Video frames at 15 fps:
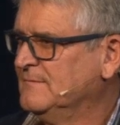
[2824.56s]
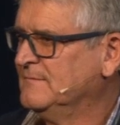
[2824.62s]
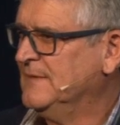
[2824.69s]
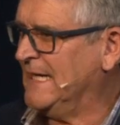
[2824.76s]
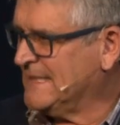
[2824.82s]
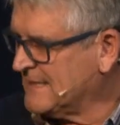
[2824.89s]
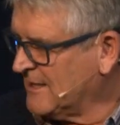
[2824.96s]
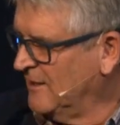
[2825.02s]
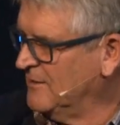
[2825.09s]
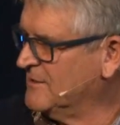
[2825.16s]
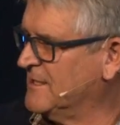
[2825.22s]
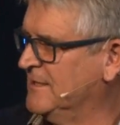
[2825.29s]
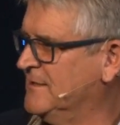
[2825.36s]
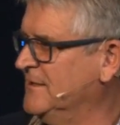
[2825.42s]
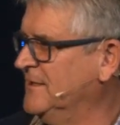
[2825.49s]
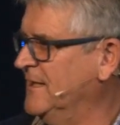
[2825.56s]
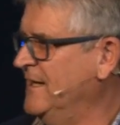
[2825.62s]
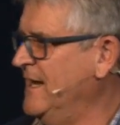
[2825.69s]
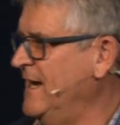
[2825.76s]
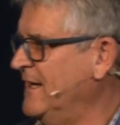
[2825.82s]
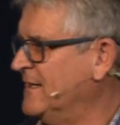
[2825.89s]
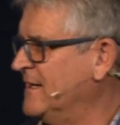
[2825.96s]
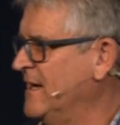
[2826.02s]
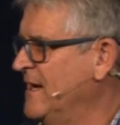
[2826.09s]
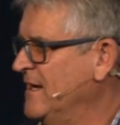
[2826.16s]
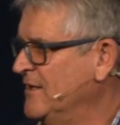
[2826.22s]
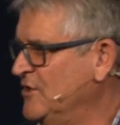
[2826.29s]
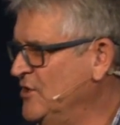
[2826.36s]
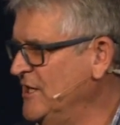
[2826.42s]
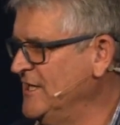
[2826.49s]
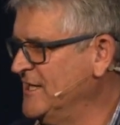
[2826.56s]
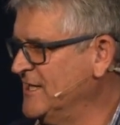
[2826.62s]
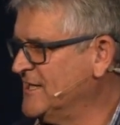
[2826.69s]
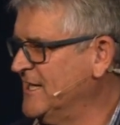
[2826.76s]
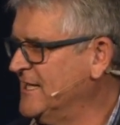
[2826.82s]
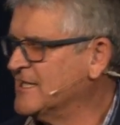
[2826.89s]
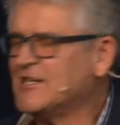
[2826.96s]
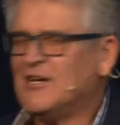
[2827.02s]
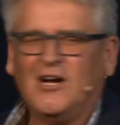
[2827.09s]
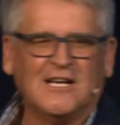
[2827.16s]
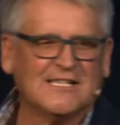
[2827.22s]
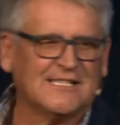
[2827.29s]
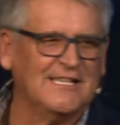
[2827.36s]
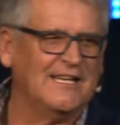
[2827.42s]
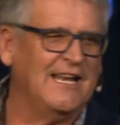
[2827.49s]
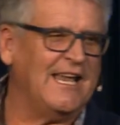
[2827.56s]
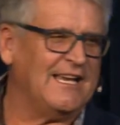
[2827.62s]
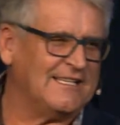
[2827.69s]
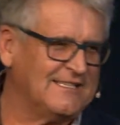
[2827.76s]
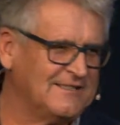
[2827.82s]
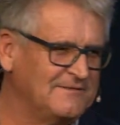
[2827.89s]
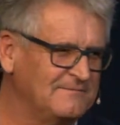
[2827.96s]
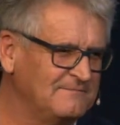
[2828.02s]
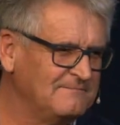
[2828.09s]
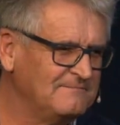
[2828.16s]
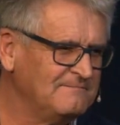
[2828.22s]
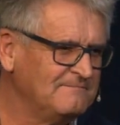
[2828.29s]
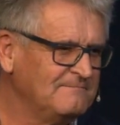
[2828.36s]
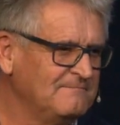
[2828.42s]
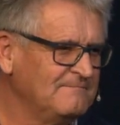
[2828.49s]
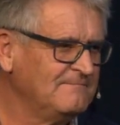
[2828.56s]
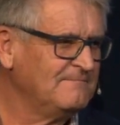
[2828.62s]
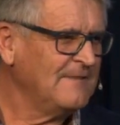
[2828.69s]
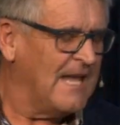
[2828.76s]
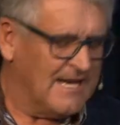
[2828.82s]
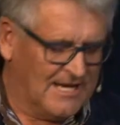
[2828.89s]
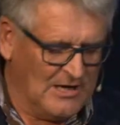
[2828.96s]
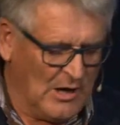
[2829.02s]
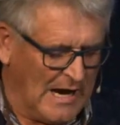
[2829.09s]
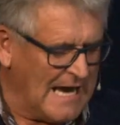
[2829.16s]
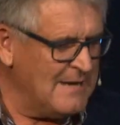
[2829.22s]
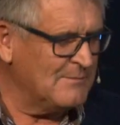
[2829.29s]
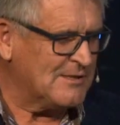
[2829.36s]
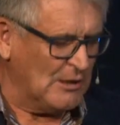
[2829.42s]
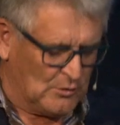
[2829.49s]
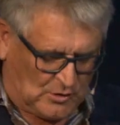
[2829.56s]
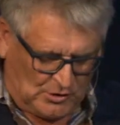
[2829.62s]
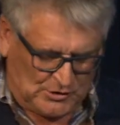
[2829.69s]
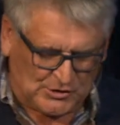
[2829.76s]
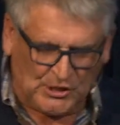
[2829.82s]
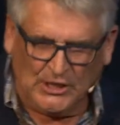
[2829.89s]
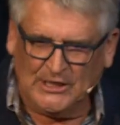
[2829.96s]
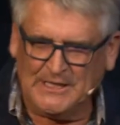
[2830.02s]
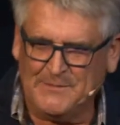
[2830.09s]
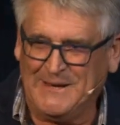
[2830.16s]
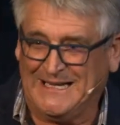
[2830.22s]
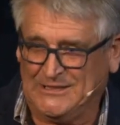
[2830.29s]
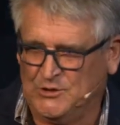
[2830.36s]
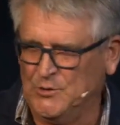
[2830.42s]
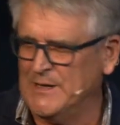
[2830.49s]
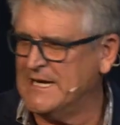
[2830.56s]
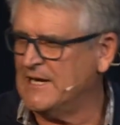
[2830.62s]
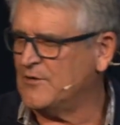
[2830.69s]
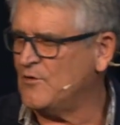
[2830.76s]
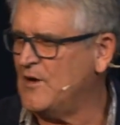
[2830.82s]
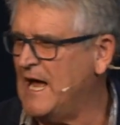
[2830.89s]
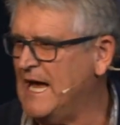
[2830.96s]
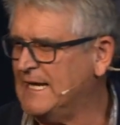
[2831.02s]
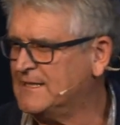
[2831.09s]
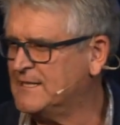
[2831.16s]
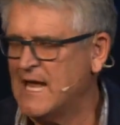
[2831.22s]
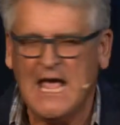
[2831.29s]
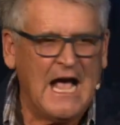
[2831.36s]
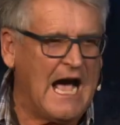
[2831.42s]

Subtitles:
That's closer to the net. Jesus says, cast the net. You know, I am so concerned about doing it right.